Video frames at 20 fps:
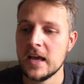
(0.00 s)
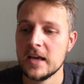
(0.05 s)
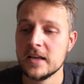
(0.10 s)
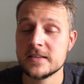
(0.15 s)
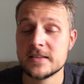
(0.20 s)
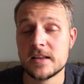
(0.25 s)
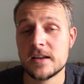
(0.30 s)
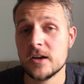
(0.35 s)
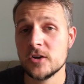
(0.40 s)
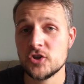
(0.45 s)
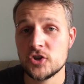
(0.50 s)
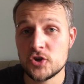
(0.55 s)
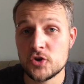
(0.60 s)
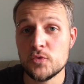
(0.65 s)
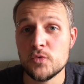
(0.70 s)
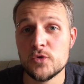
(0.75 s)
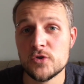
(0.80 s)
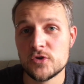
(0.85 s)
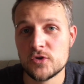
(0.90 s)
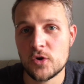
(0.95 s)
it's that I
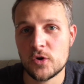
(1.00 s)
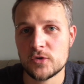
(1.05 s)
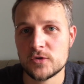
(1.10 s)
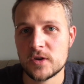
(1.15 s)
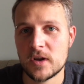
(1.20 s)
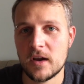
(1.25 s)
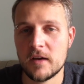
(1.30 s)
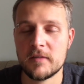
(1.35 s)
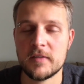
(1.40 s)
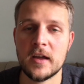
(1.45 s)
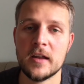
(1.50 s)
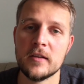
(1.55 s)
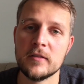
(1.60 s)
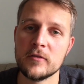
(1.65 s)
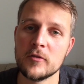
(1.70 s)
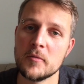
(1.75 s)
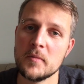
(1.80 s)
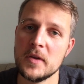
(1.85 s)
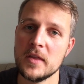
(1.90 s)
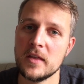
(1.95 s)
choose not to have that. And
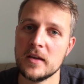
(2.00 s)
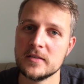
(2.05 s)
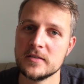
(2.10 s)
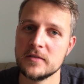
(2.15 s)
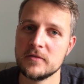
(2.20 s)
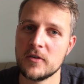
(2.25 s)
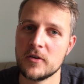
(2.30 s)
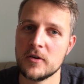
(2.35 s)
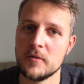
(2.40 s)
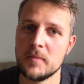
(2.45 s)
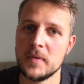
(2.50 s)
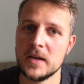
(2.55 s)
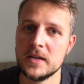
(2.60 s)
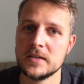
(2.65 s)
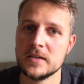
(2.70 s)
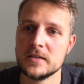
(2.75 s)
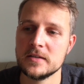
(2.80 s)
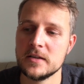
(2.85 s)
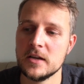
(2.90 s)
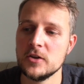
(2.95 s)
for me, that's a very big
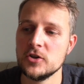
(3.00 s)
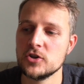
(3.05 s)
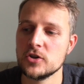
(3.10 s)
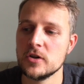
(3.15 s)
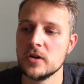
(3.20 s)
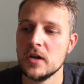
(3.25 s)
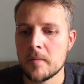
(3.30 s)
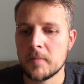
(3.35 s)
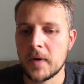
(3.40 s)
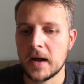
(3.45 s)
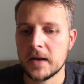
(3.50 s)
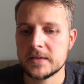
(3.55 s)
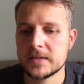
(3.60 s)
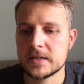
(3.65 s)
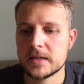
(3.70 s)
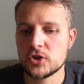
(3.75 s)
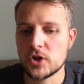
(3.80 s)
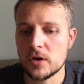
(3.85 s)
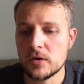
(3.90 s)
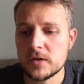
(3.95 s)
distinction. But
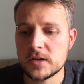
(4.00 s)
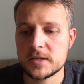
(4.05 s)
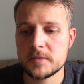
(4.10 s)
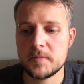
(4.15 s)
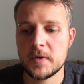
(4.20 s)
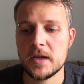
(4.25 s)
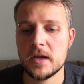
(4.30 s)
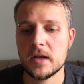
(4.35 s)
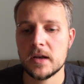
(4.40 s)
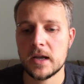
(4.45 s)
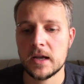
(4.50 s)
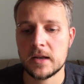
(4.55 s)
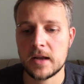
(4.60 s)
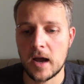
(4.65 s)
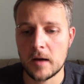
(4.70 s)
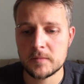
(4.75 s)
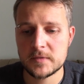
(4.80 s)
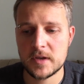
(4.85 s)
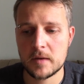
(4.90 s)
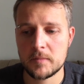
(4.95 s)
generally speaking, it
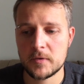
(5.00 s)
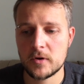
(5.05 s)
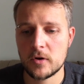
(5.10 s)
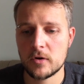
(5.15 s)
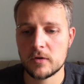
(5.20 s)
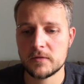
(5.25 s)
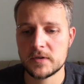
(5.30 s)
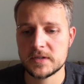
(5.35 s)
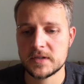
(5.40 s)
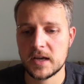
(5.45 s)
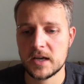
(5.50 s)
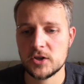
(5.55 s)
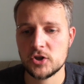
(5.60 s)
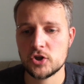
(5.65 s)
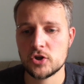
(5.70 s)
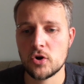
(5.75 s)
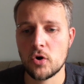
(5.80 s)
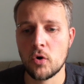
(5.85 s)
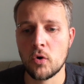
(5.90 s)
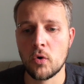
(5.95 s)
comes up in
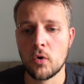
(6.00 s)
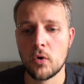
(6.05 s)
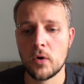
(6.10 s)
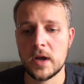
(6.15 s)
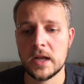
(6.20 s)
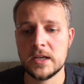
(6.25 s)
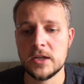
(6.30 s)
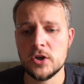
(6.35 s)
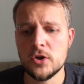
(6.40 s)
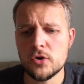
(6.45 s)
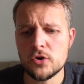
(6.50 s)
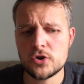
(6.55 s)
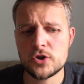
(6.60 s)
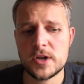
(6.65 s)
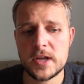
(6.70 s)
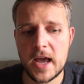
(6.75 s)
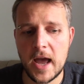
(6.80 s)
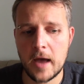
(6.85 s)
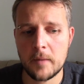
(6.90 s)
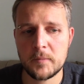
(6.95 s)
conversation, or it
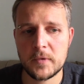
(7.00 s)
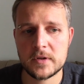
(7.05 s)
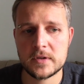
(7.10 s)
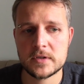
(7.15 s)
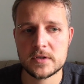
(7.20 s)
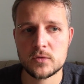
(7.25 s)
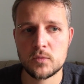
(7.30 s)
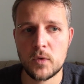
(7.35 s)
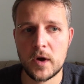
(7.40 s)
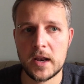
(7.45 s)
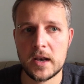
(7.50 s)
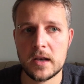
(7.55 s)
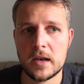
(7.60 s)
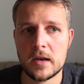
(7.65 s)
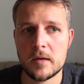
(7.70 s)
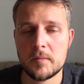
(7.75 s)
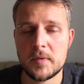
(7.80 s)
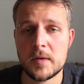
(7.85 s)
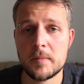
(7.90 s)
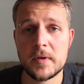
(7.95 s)
usually happens
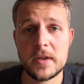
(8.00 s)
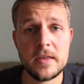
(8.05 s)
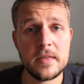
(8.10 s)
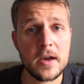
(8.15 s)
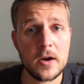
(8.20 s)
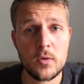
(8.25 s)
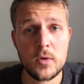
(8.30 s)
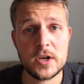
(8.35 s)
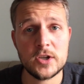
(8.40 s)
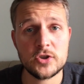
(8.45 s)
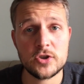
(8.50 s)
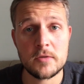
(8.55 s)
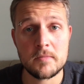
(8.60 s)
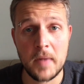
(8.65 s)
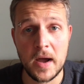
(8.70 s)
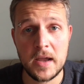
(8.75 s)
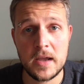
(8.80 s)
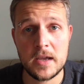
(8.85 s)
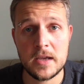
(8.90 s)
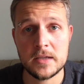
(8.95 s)
when people either question
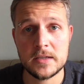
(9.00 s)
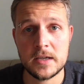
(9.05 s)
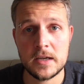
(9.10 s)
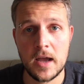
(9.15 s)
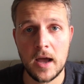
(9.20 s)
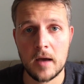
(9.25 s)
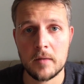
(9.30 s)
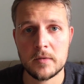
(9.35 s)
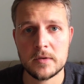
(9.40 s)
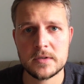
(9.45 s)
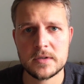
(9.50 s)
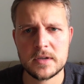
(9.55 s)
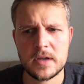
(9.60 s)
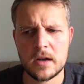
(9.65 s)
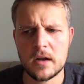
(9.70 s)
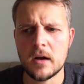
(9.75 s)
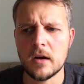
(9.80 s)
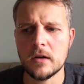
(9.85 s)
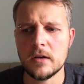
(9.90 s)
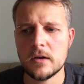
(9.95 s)
my eating habits and,
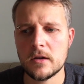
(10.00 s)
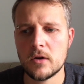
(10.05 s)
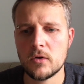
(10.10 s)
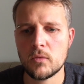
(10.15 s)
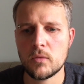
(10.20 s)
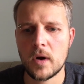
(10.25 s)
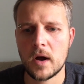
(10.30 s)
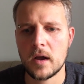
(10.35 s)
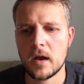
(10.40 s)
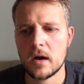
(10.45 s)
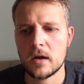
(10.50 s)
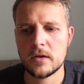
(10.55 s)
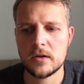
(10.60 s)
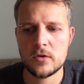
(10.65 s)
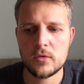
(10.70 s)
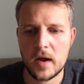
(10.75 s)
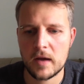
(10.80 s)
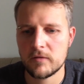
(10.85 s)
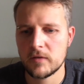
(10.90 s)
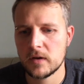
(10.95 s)
oh, you know, why aren't
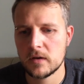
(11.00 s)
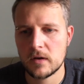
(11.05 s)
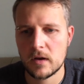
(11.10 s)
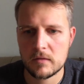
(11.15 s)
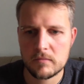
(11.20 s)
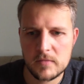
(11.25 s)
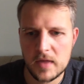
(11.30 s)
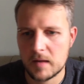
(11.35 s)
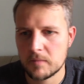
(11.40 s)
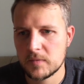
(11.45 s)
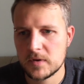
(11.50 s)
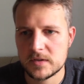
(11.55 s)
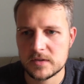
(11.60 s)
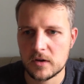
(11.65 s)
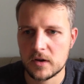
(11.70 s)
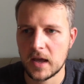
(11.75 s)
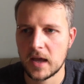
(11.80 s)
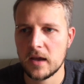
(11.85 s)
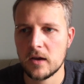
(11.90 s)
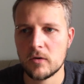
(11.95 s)
you having that piece
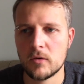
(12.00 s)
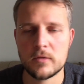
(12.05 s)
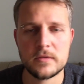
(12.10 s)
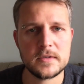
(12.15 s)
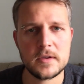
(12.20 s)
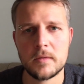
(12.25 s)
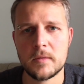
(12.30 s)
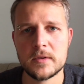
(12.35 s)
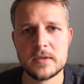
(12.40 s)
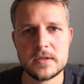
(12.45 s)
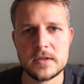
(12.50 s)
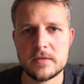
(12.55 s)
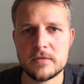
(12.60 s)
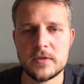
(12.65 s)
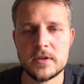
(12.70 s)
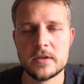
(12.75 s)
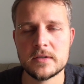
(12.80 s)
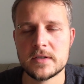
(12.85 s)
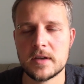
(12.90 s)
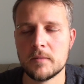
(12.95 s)
of cake? Or if
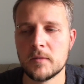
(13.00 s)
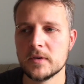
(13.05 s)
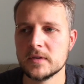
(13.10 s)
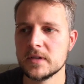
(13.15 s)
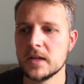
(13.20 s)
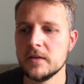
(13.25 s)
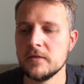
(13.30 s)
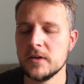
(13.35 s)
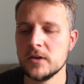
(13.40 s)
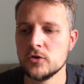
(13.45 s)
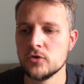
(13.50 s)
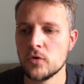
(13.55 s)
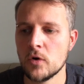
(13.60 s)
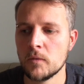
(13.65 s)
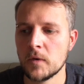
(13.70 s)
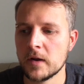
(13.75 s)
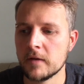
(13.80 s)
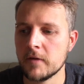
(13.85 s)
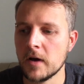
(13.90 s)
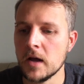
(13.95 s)
someone's leaving you or
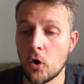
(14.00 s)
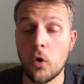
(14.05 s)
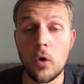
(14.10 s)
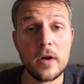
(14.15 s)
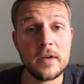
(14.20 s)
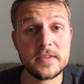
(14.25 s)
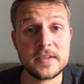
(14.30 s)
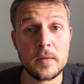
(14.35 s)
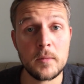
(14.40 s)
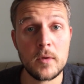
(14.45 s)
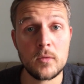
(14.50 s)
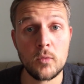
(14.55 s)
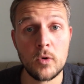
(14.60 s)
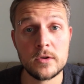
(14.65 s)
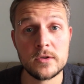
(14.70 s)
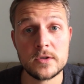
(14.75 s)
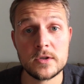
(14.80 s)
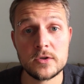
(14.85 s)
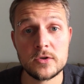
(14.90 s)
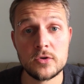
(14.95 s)
whatever. Or if someone
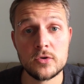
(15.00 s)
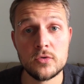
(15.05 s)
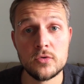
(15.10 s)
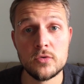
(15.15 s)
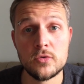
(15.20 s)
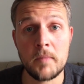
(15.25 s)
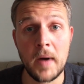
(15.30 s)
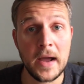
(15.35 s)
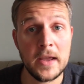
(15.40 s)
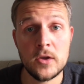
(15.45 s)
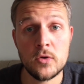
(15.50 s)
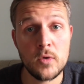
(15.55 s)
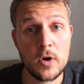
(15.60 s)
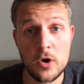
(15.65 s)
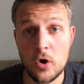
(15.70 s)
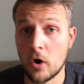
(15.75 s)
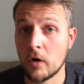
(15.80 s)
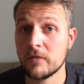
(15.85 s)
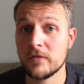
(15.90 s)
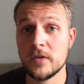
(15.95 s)
wants to buy you a
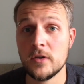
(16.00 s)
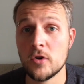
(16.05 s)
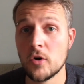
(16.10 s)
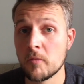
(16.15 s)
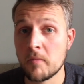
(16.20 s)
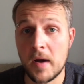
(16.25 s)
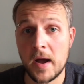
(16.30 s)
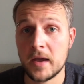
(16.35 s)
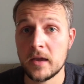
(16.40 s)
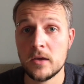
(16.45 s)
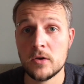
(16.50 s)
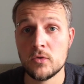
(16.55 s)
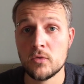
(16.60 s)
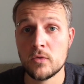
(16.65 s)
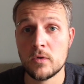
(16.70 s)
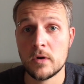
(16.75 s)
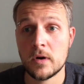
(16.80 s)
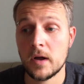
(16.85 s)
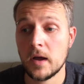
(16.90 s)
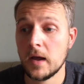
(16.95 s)
coffee or buy
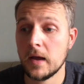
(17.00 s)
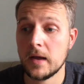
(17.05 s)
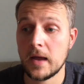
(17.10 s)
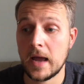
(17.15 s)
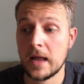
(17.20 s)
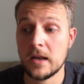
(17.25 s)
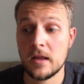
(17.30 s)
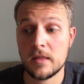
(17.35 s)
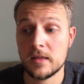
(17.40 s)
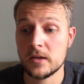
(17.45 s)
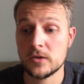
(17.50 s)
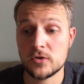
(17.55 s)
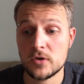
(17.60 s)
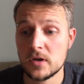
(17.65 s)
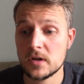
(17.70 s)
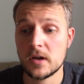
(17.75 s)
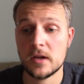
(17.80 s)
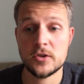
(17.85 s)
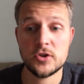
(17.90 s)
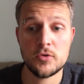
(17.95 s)
you anything to
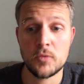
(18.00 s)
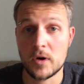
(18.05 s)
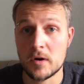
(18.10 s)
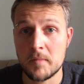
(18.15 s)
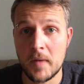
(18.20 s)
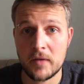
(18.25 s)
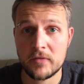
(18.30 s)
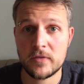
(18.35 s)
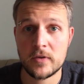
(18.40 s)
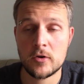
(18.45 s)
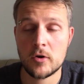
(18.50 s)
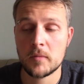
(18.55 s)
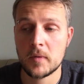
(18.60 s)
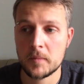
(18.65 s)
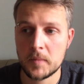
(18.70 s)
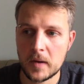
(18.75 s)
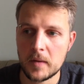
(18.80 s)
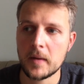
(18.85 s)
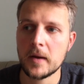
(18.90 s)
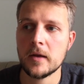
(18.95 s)
eat, like, do you want a muffin or blah,
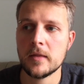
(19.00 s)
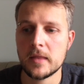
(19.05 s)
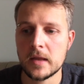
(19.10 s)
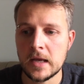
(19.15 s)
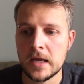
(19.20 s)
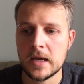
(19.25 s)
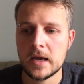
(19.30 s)
blah, and